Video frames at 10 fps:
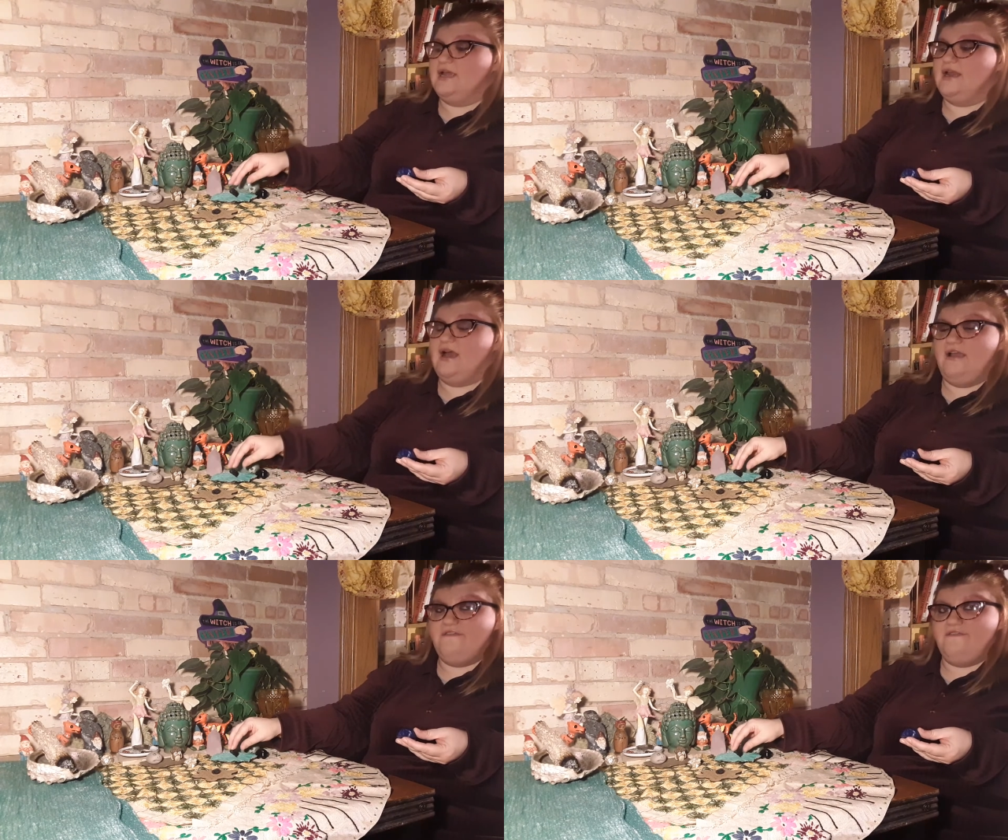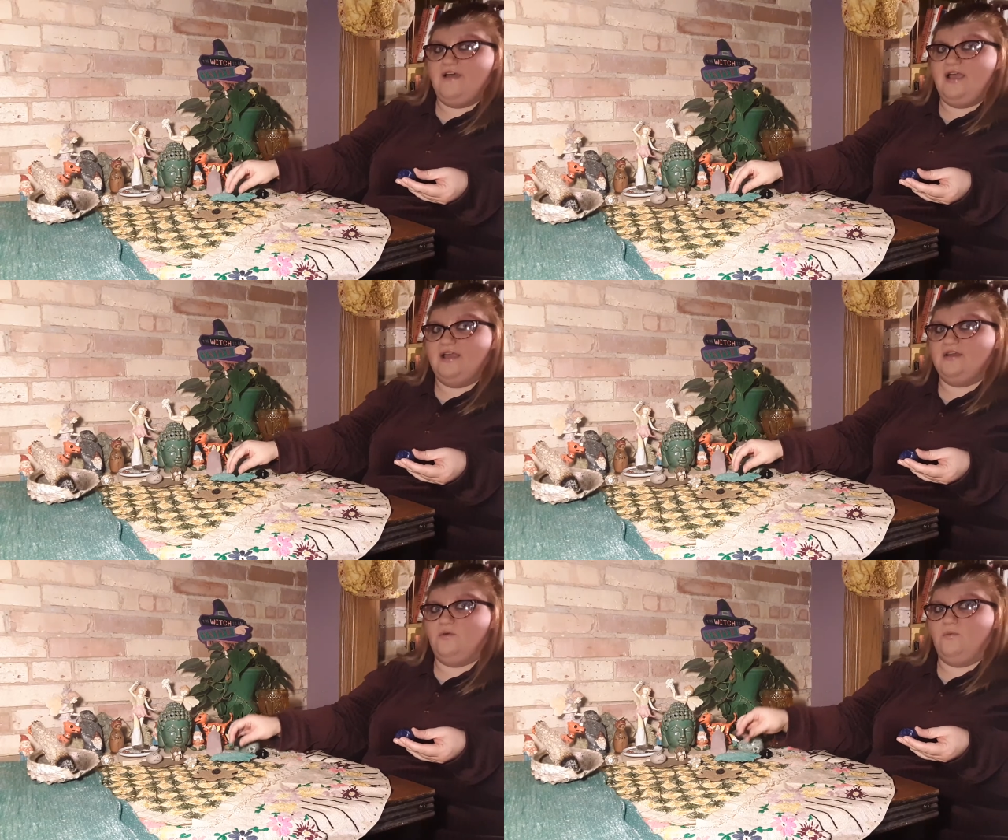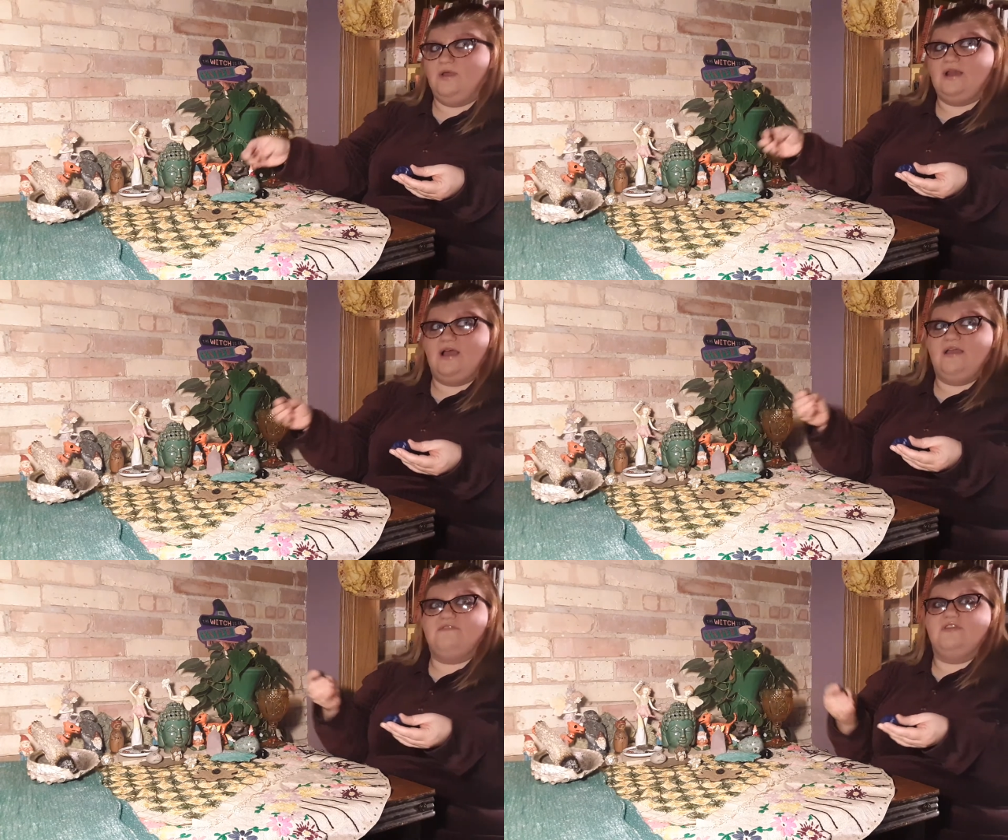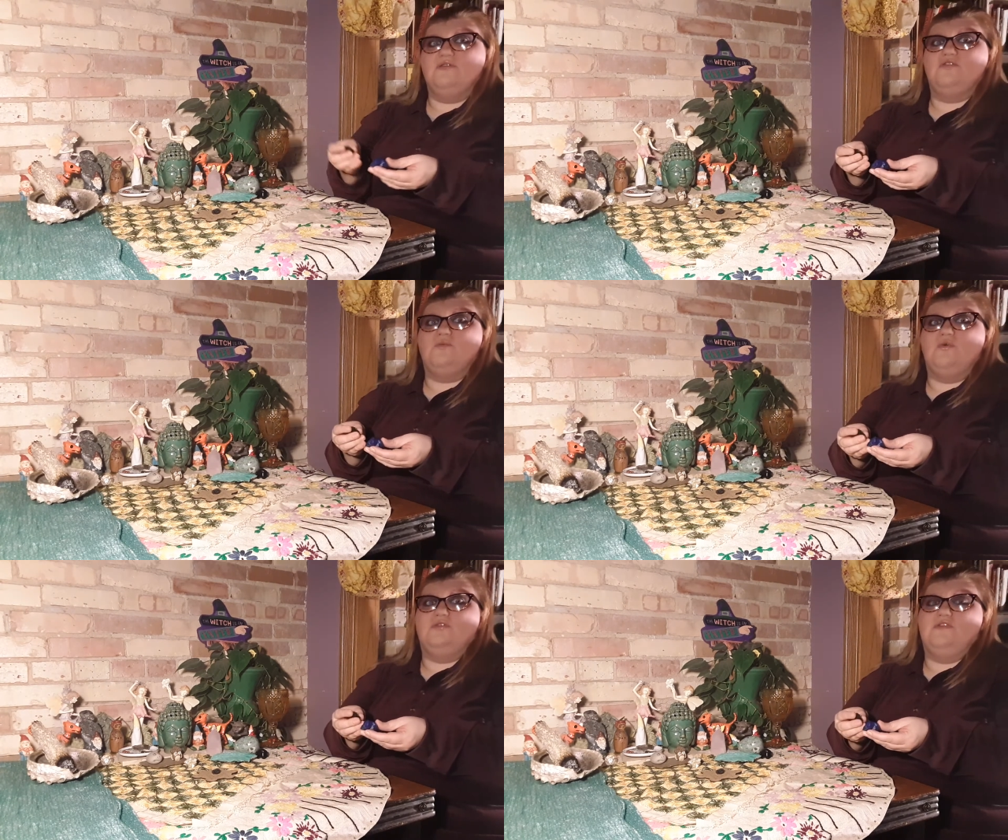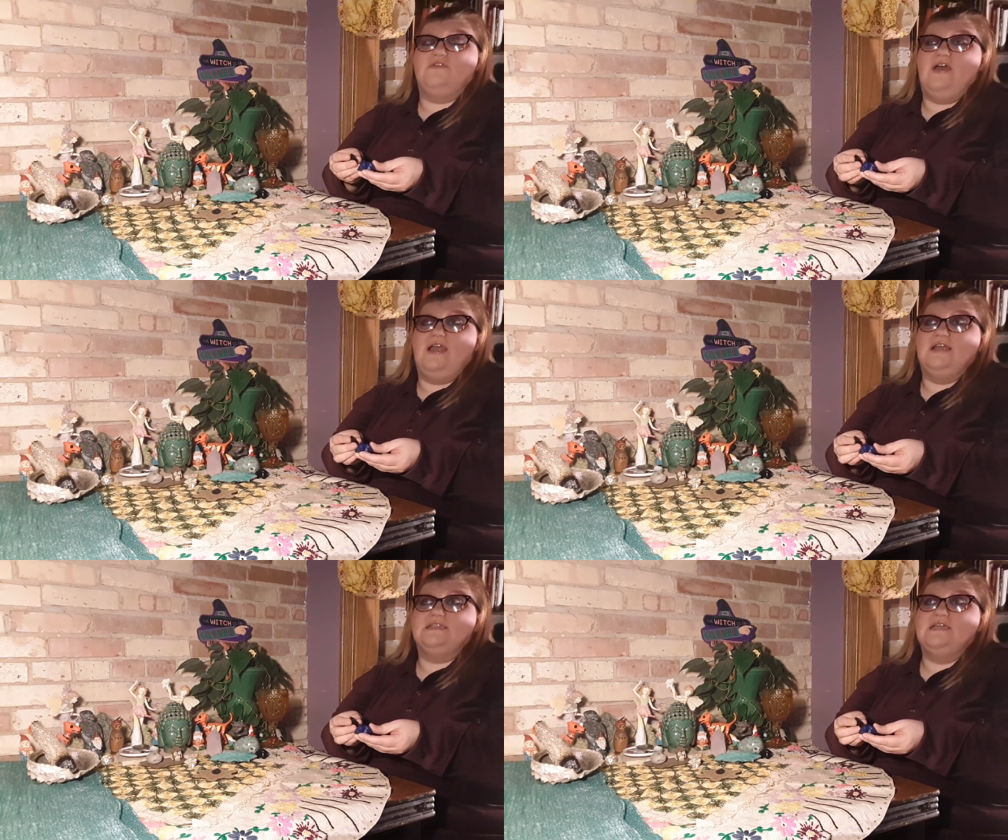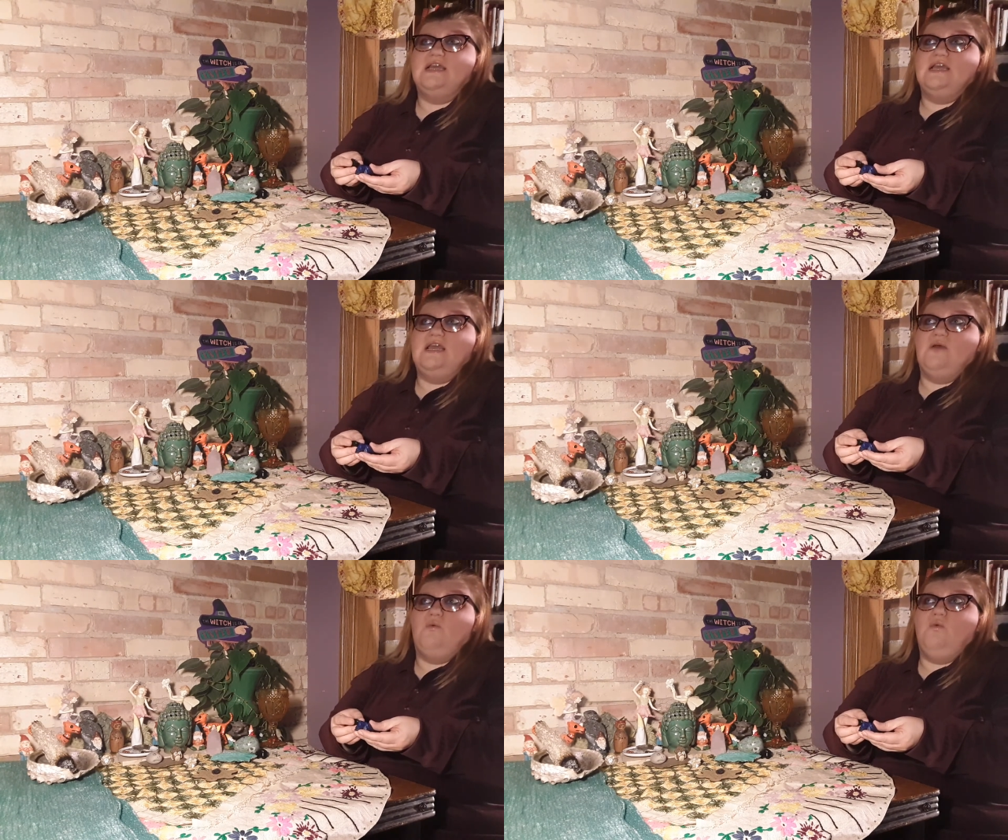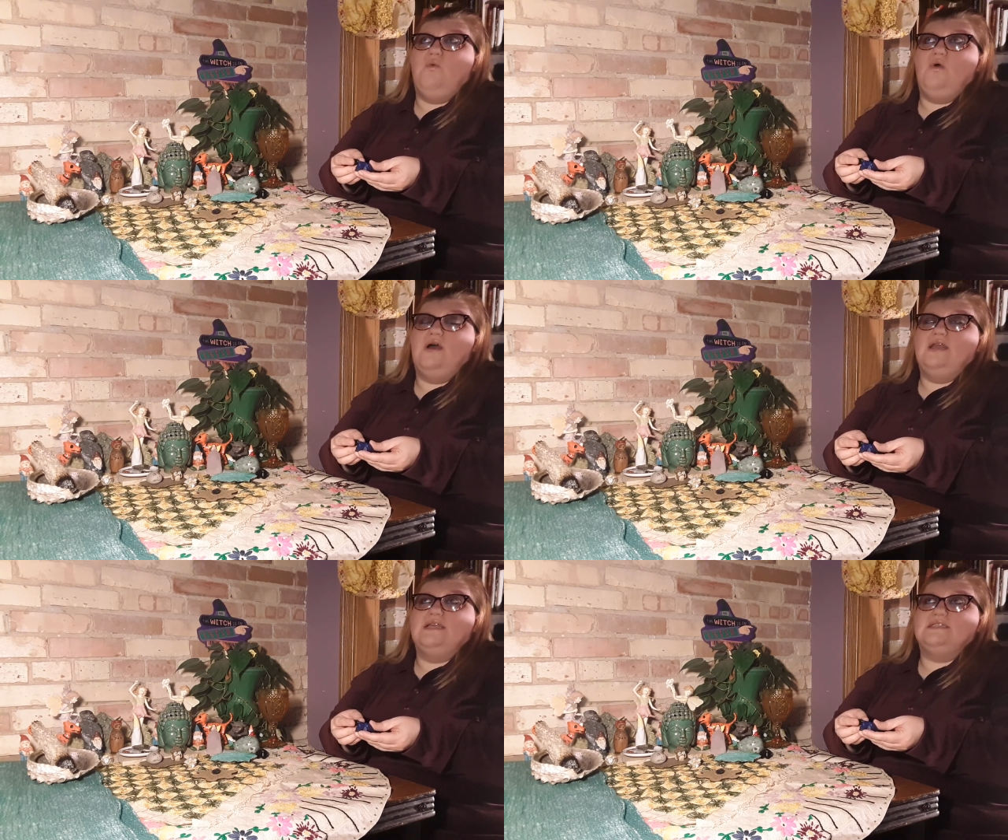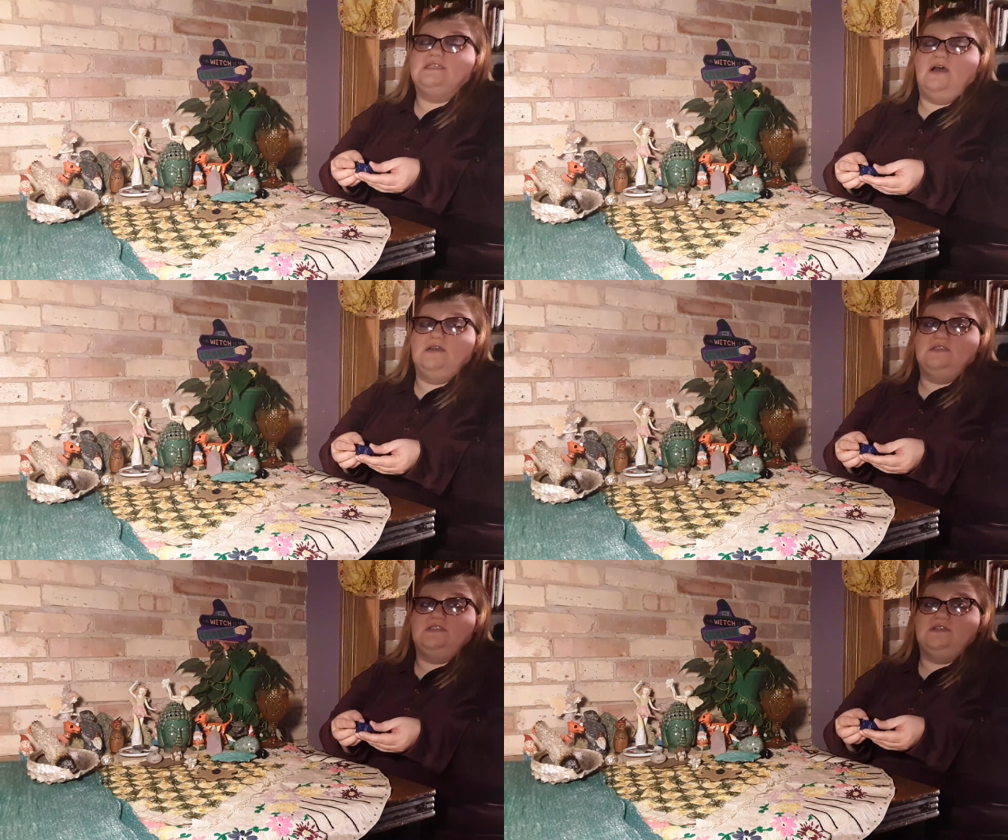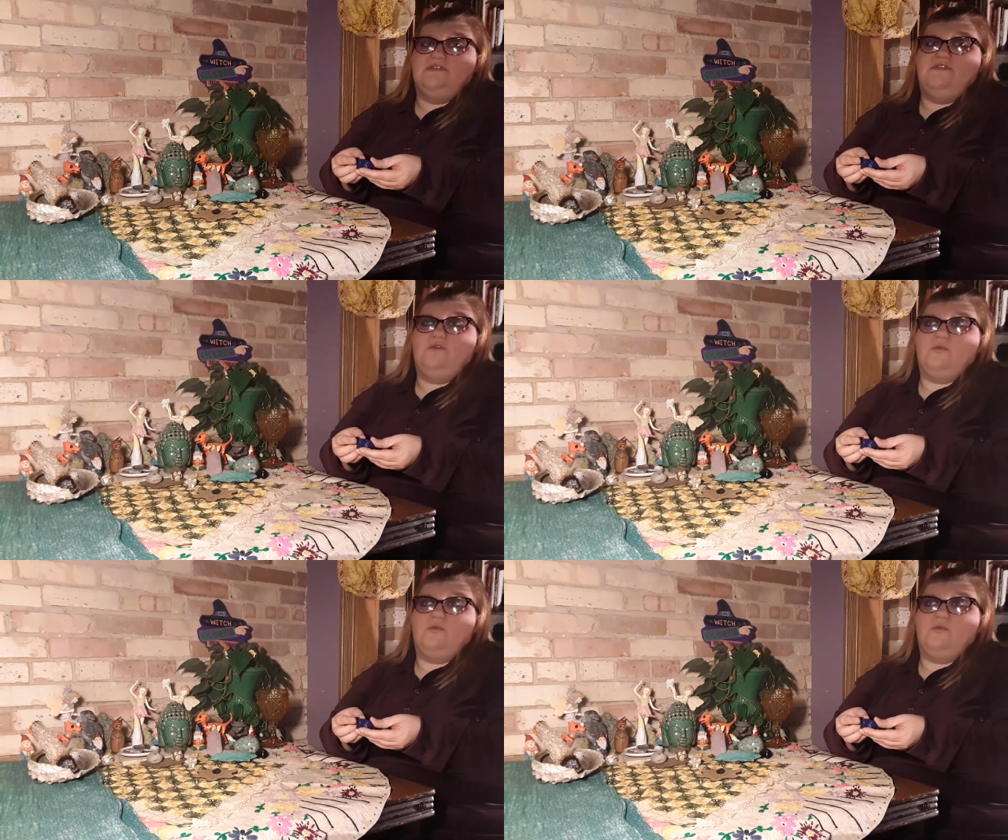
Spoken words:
And I find when I've used Moldavite, what it does for